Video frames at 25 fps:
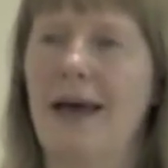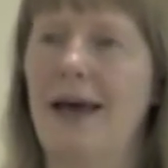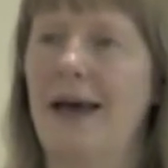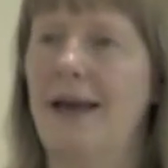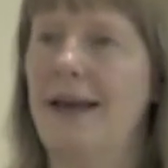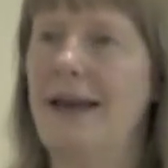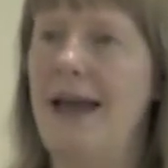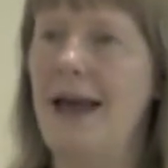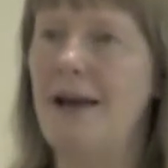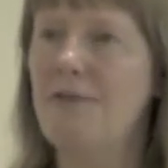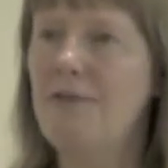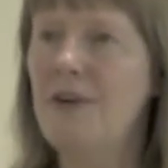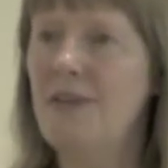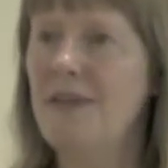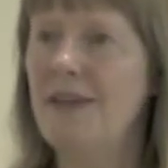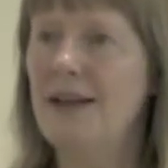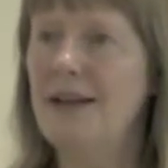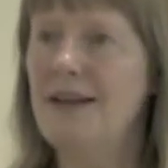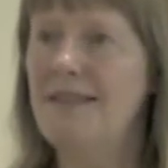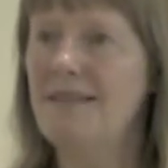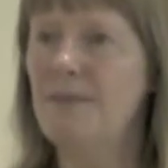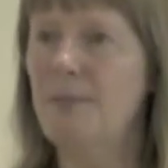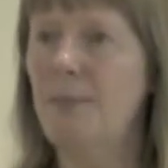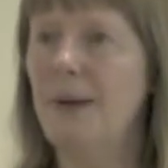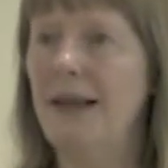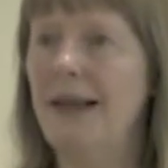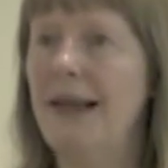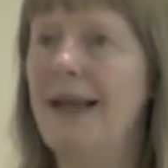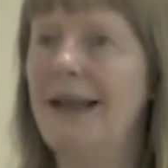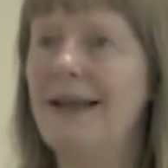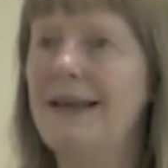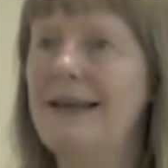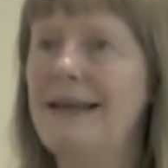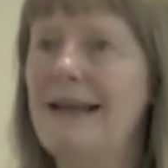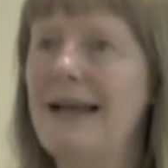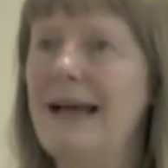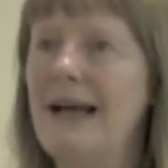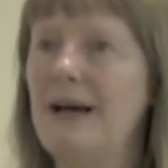And everything is
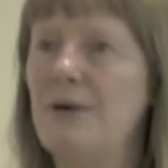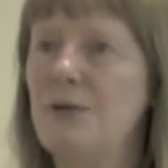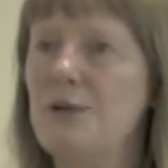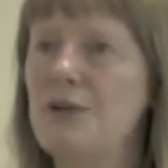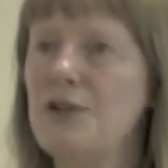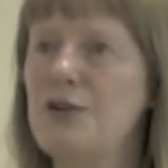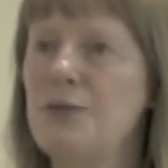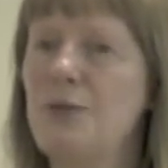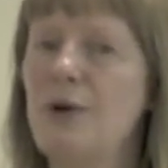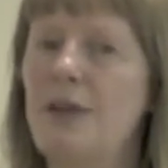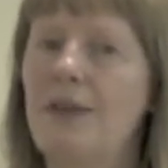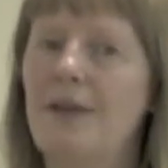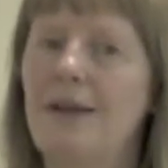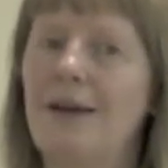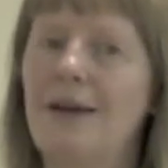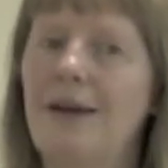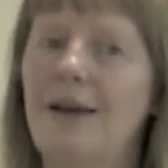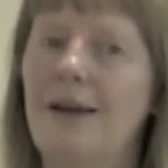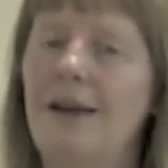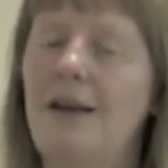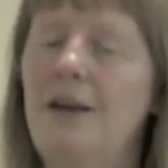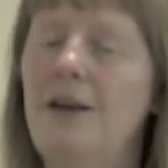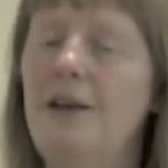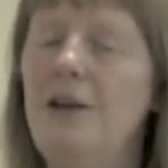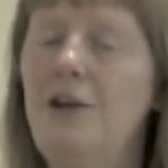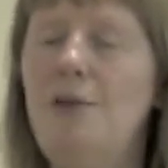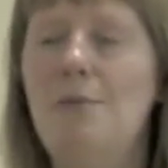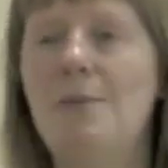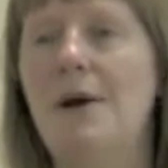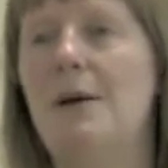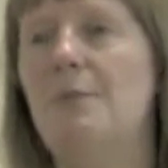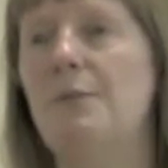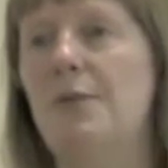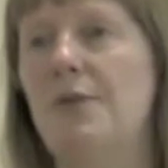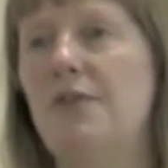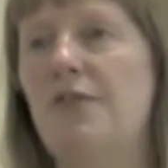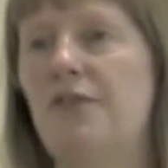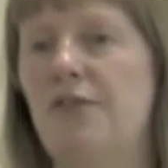planned out. With a new
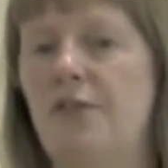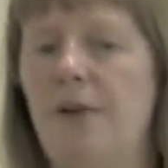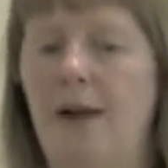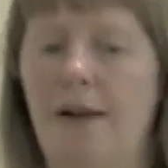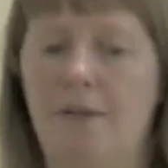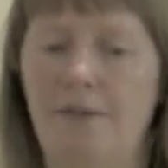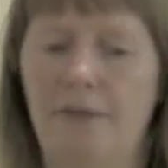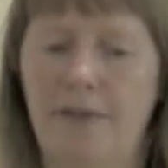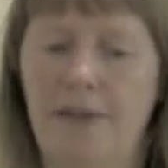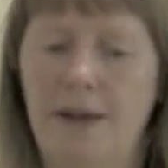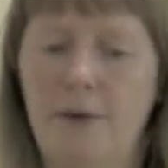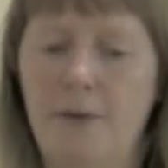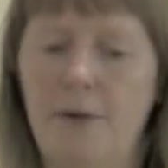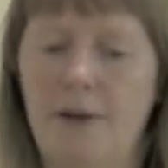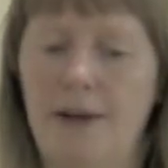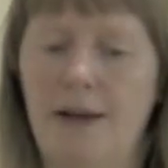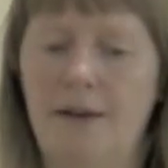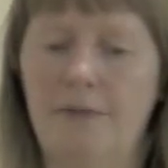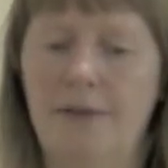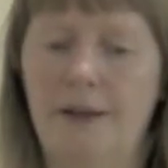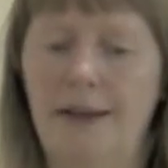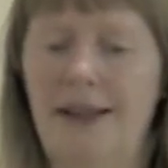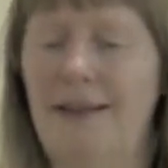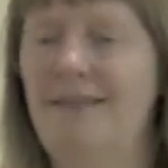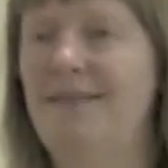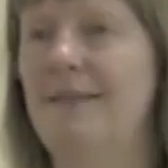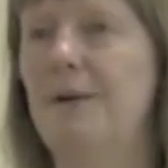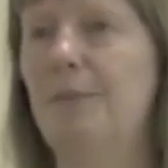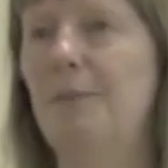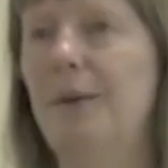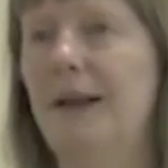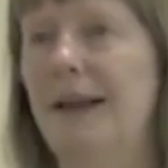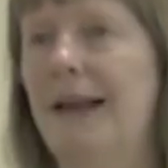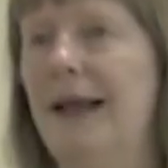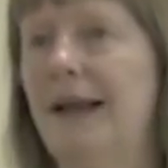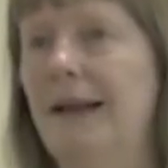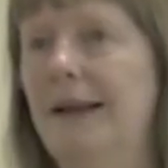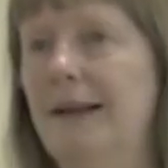member of staff, they would have a lesson
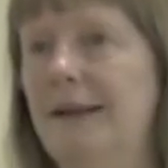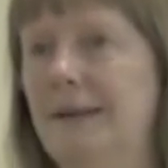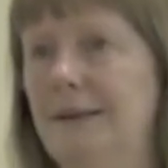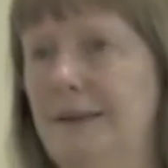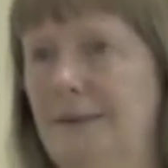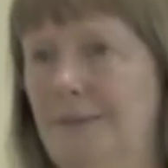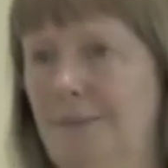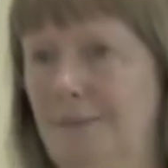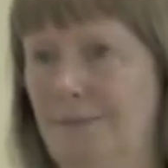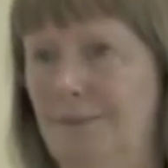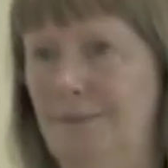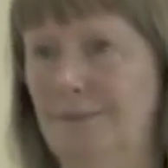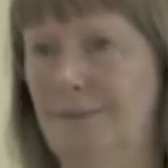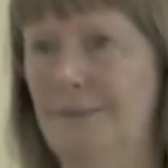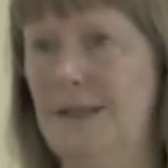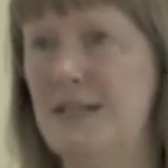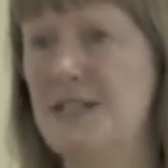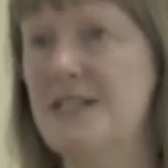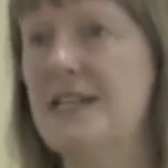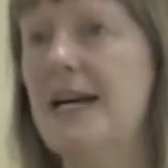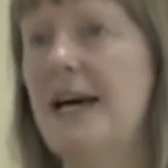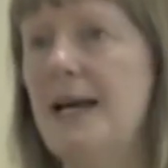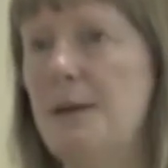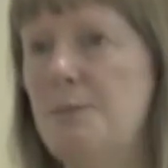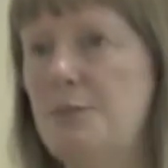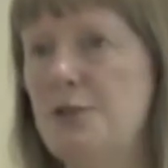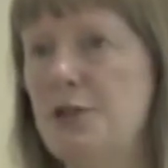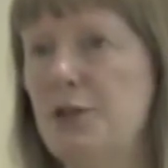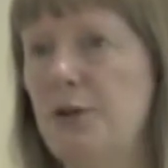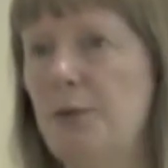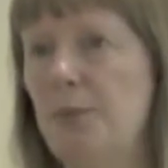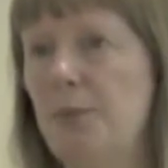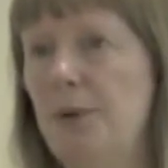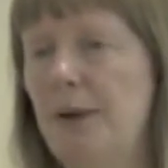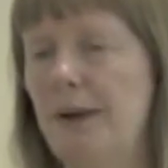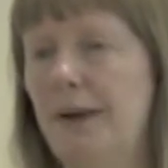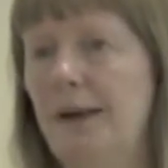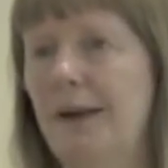plan typed
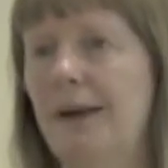up.